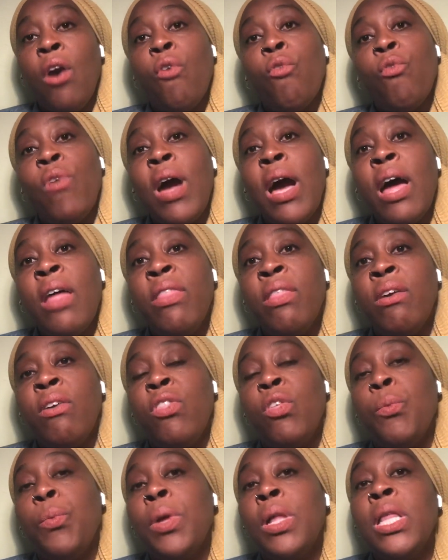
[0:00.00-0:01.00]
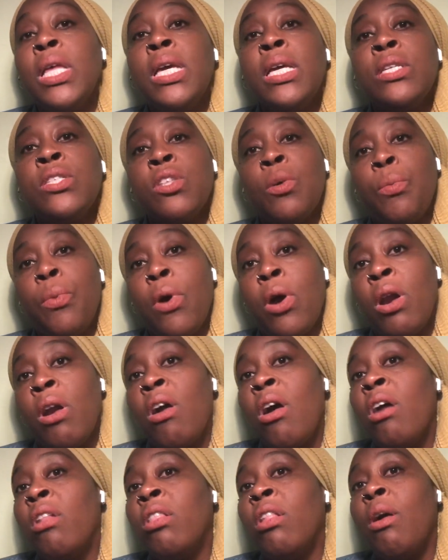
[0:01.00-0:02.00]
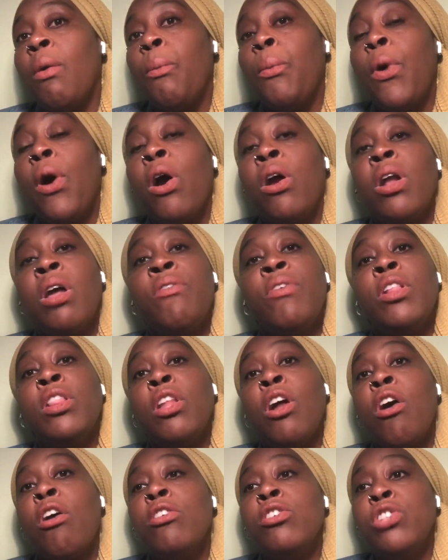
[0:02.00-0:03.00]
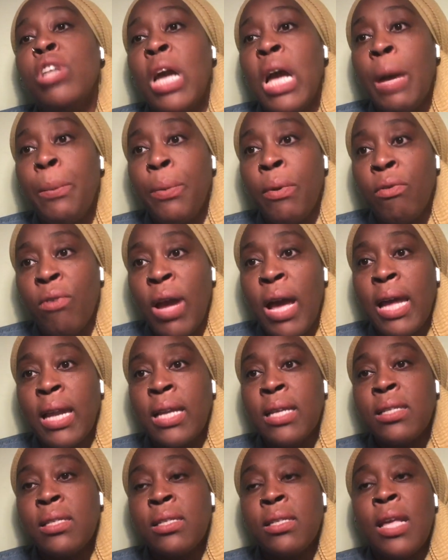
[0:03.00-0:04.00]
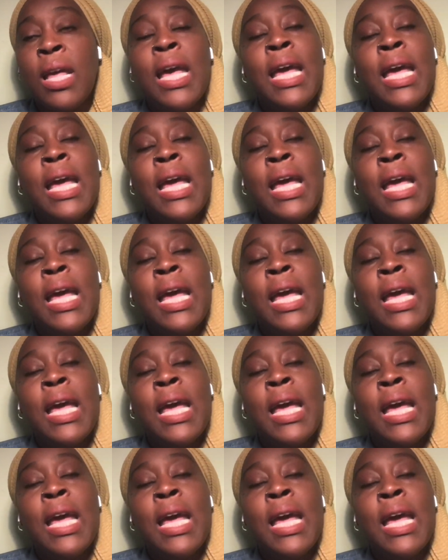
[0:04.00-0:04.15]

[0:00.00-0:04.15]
Rather, the police are part of a larger apparatus,